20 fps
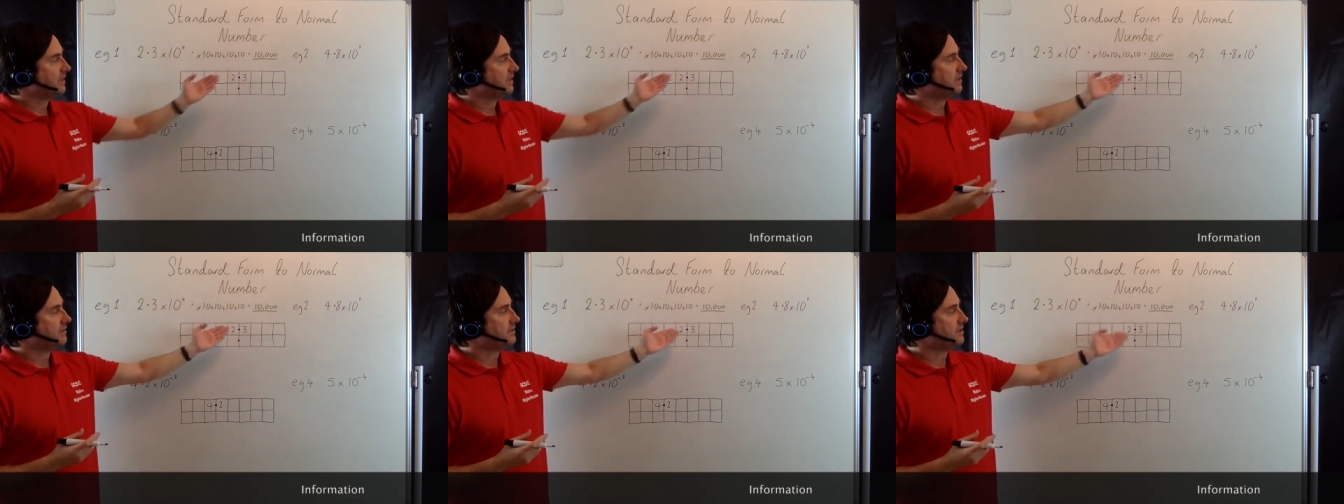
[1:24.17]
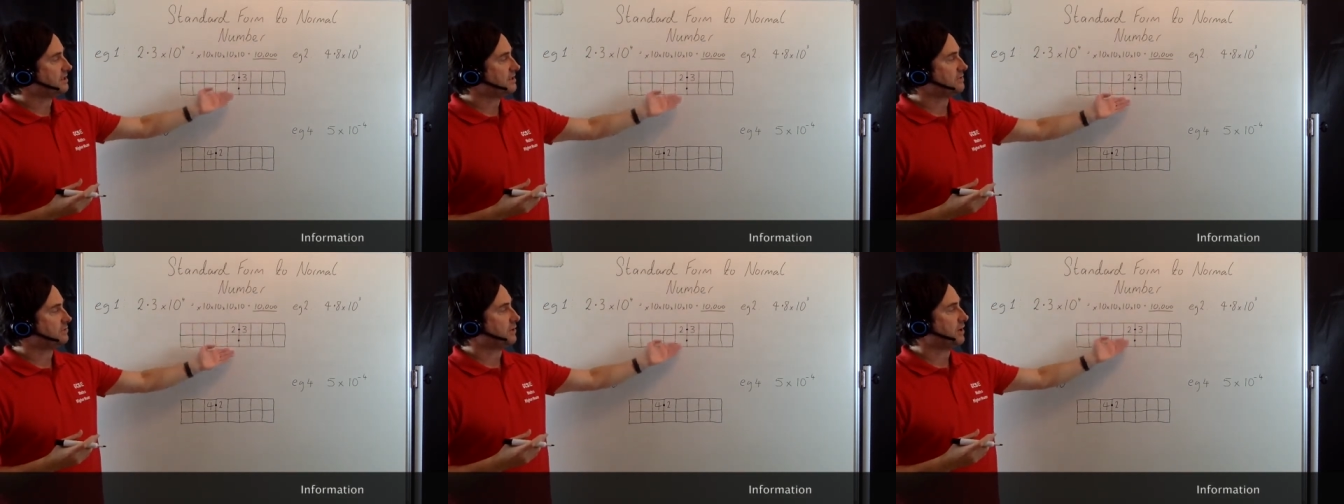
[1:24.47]
And
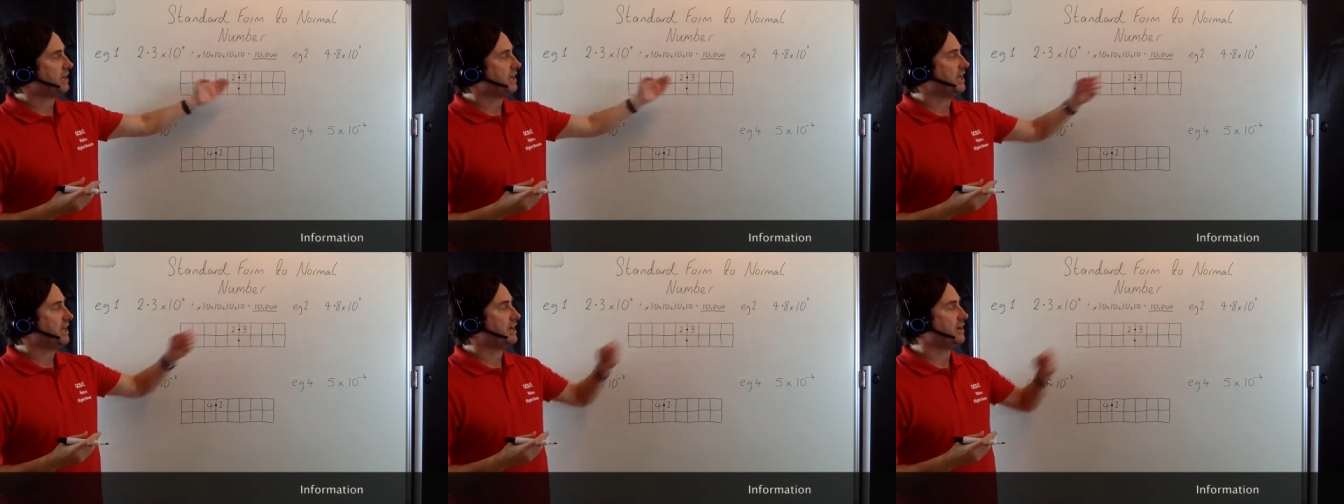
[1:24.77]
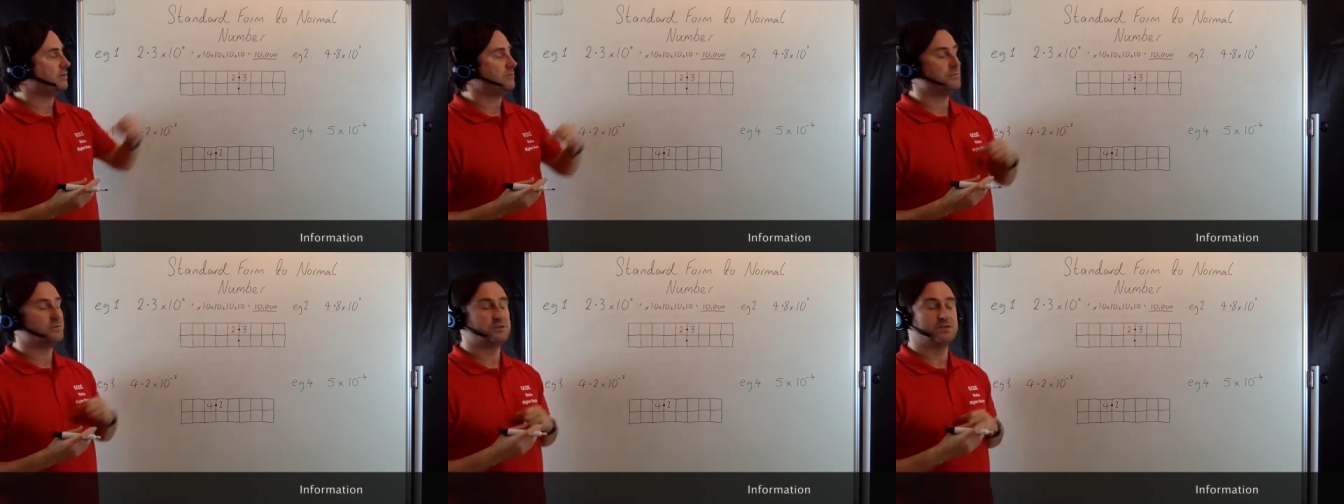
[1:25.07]
this is why it
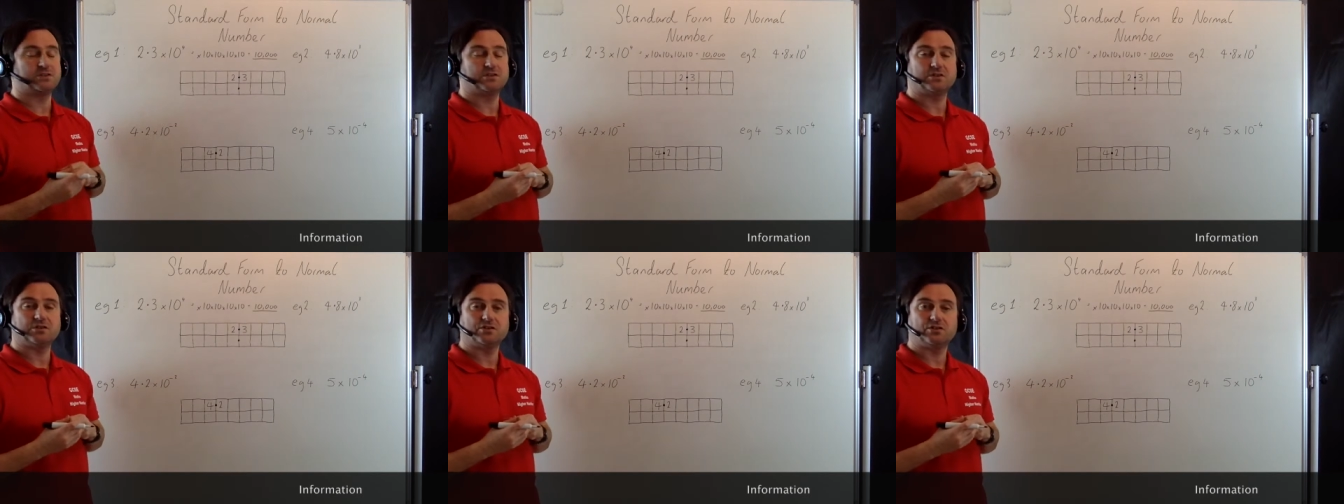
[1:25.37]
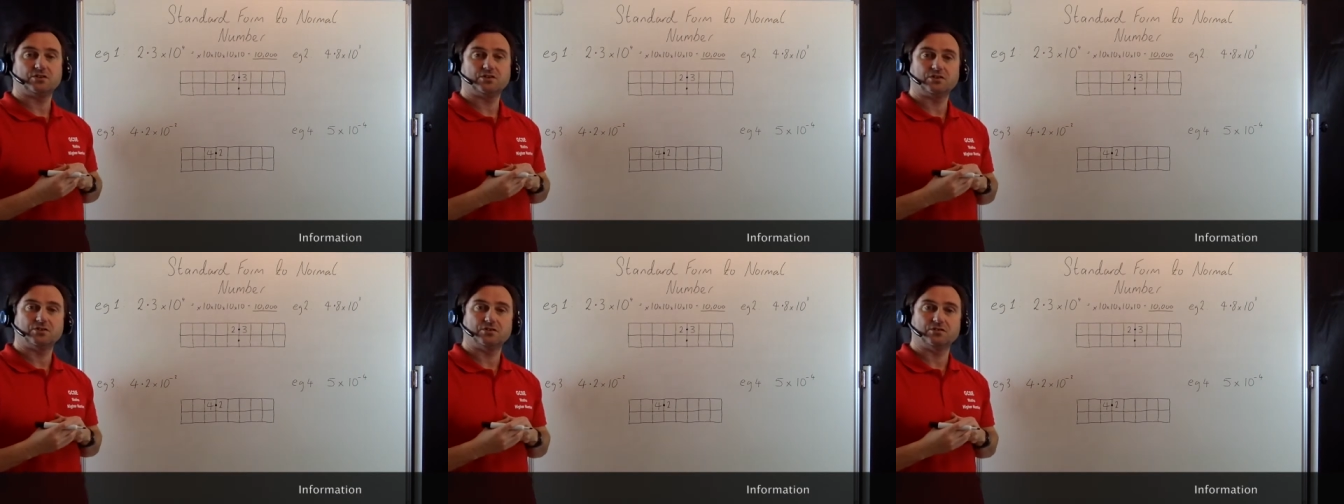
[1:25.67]
helps
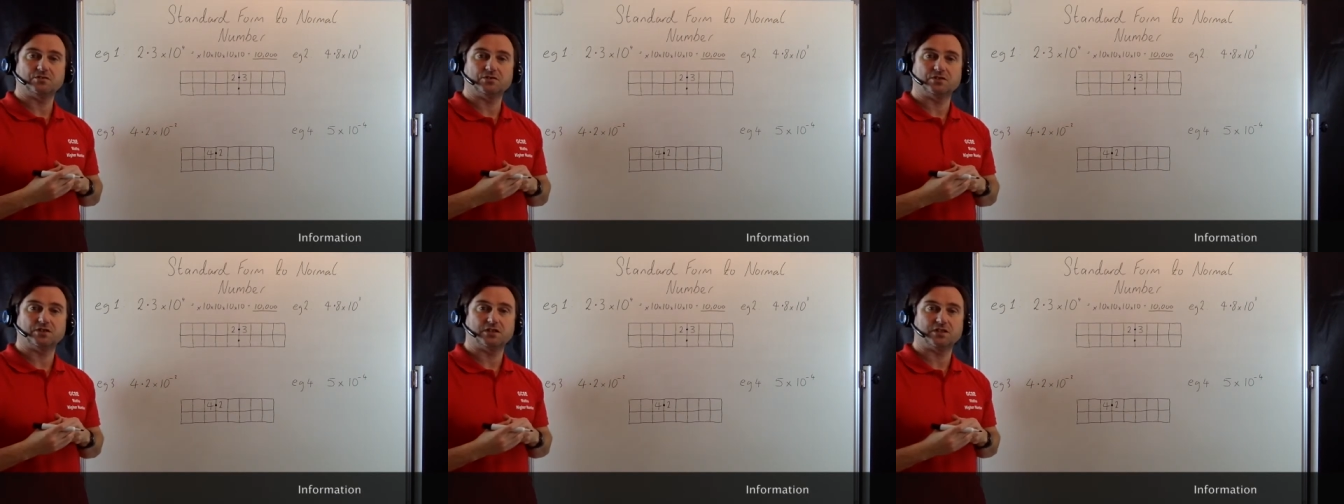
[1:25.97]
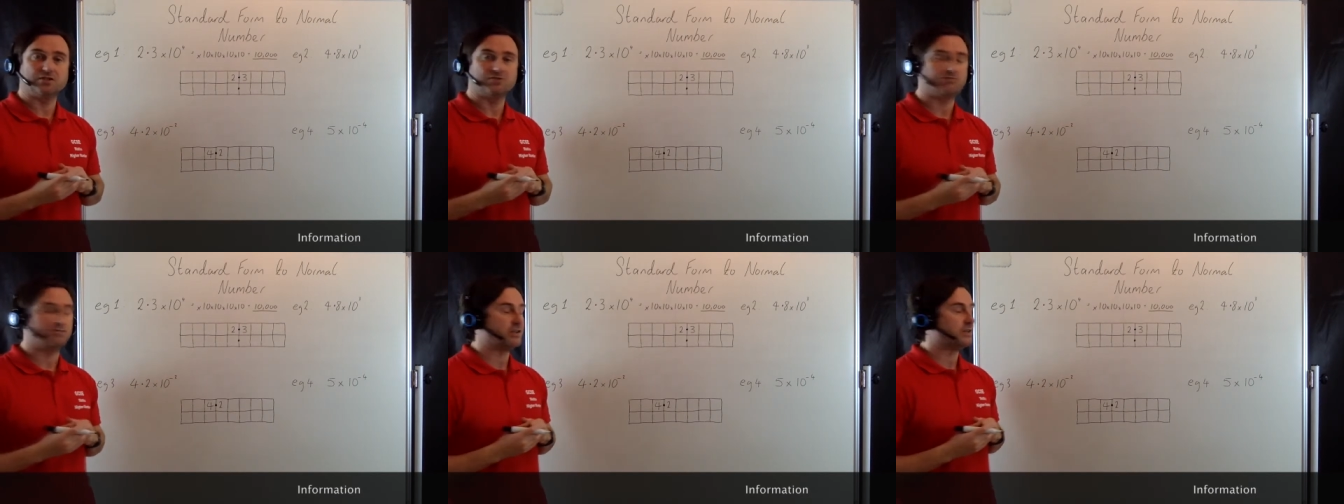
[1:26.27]
using
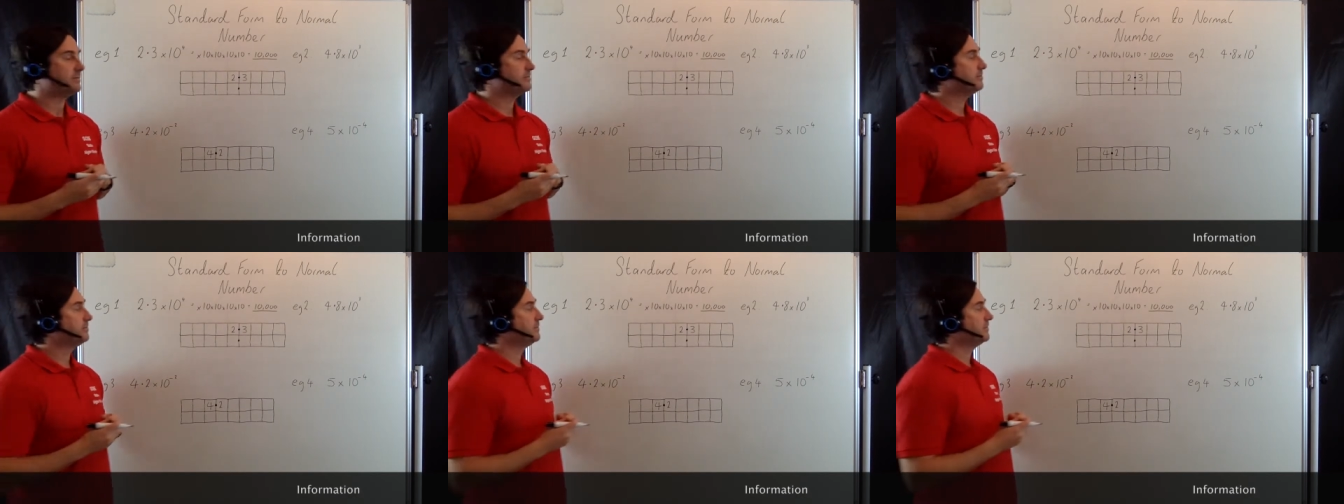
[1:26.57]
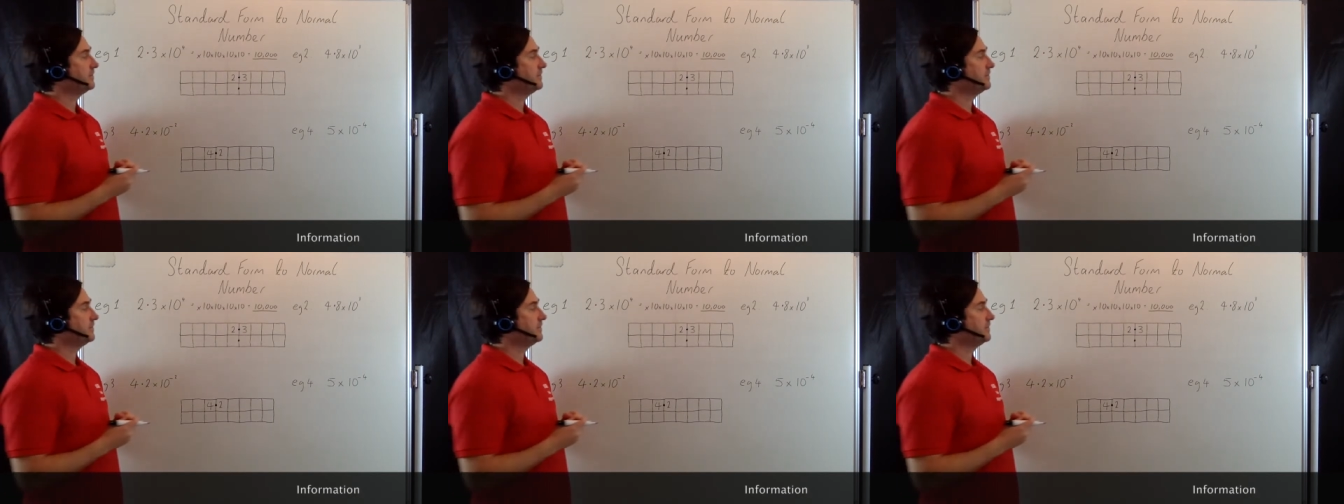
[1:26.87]
this grid.